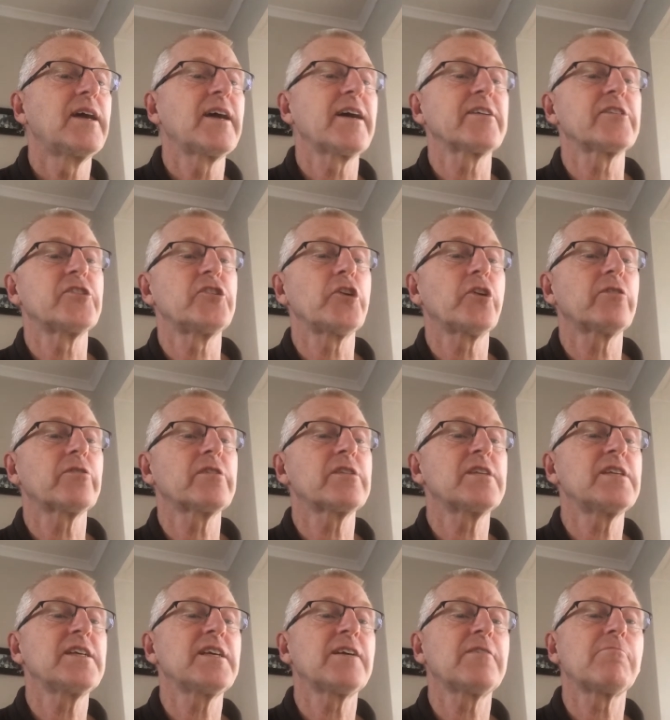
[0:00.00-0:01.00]
a John
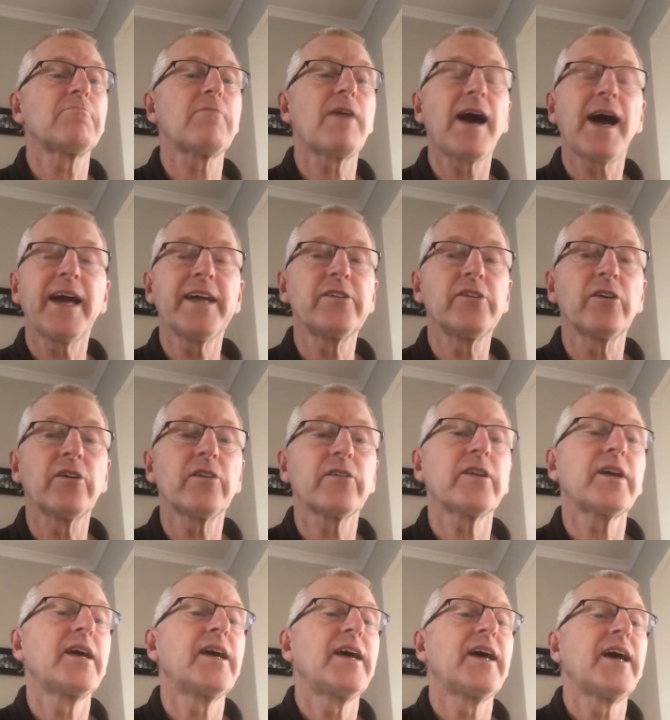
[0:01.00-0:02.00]
Deere Ride-On
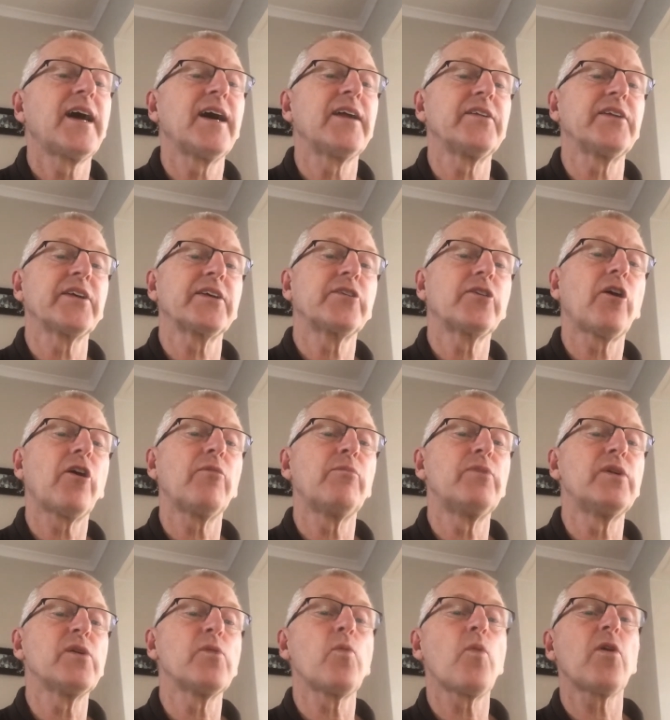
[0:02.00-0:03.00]
and a Cobra
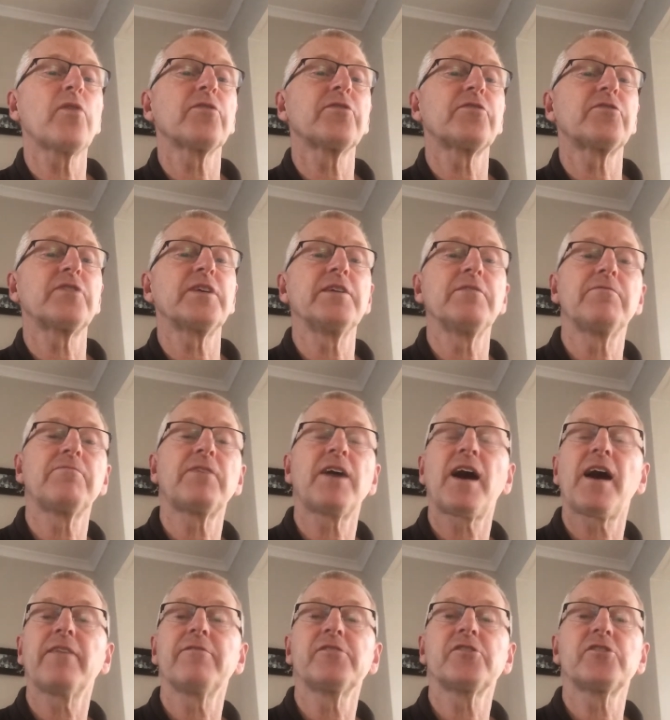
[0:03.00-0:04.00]

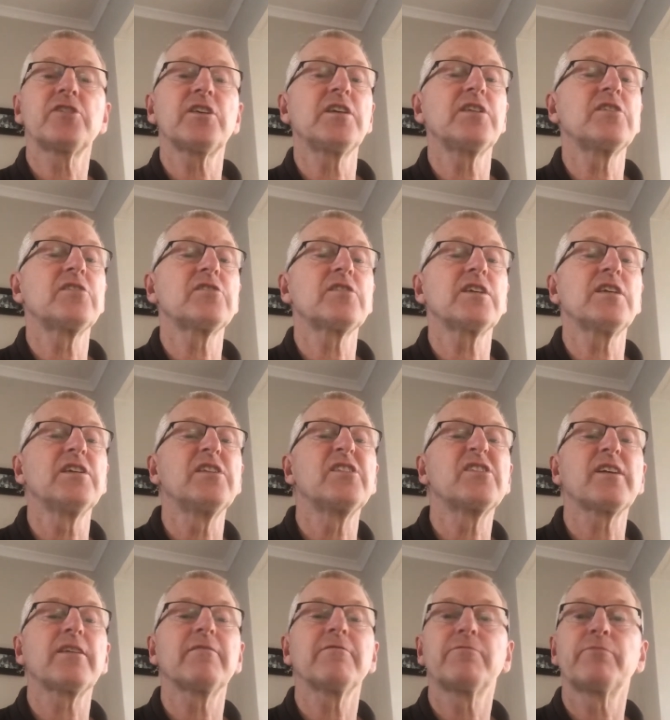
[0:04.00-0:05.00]
135cc
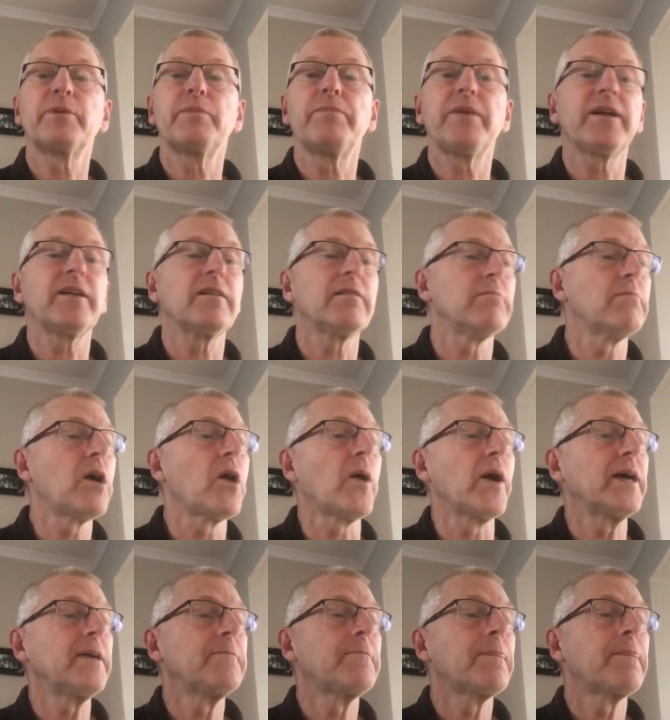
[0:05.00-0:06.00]
self-propelled mower,
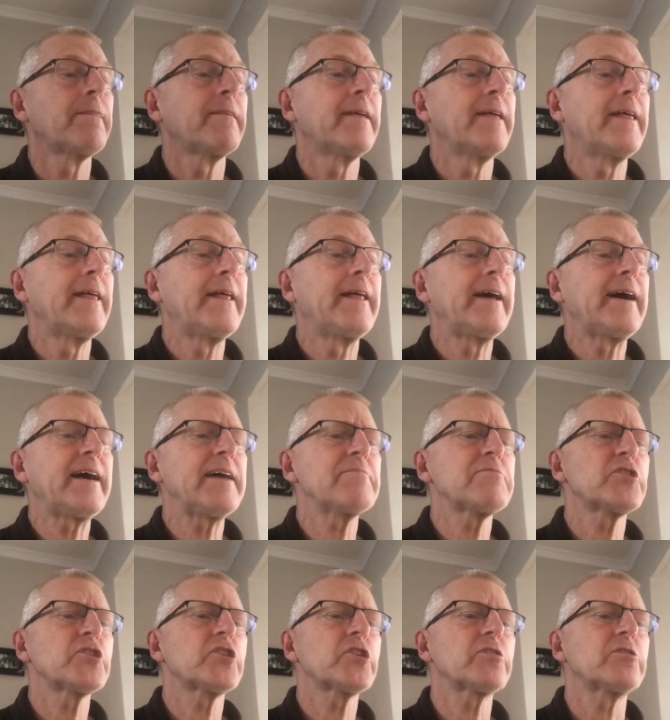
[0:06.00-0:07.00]
I'm
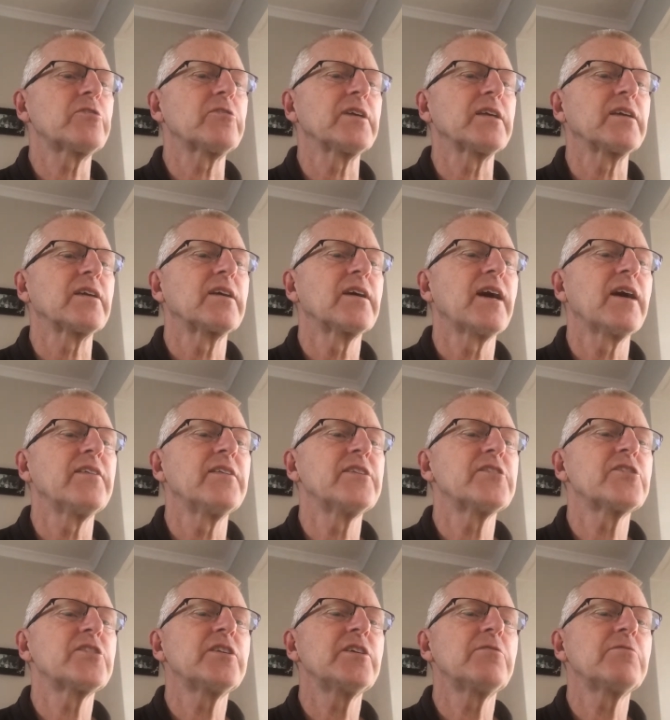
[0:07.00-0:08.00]
shuddering at
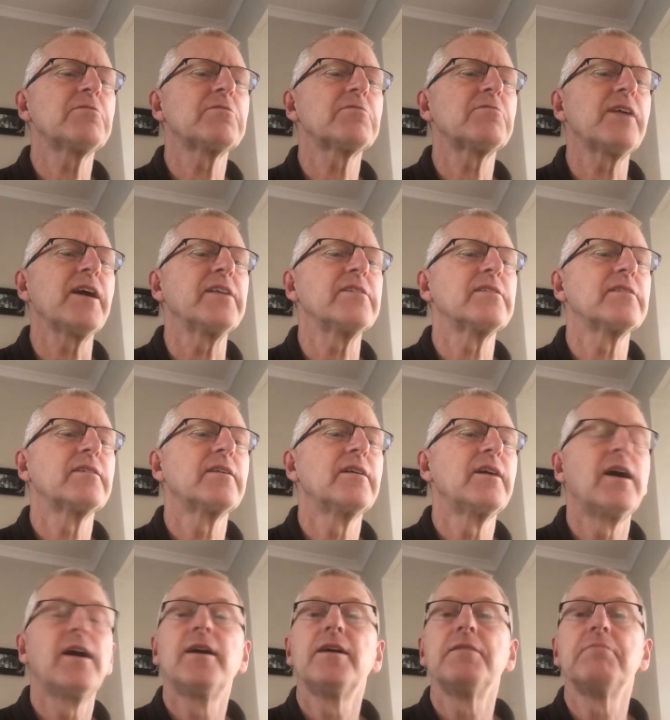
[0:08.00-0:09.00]
this new threat,
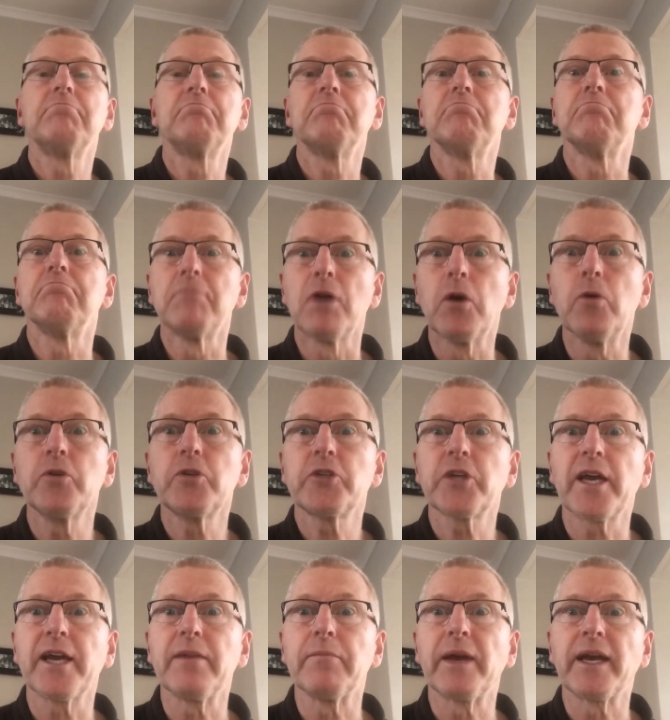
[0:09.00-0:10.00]
mow
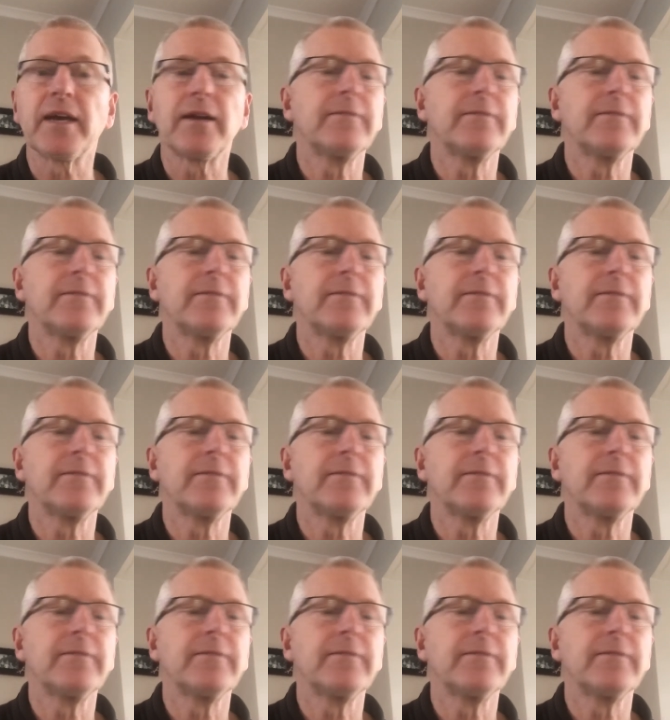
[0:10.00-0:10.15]
shaming.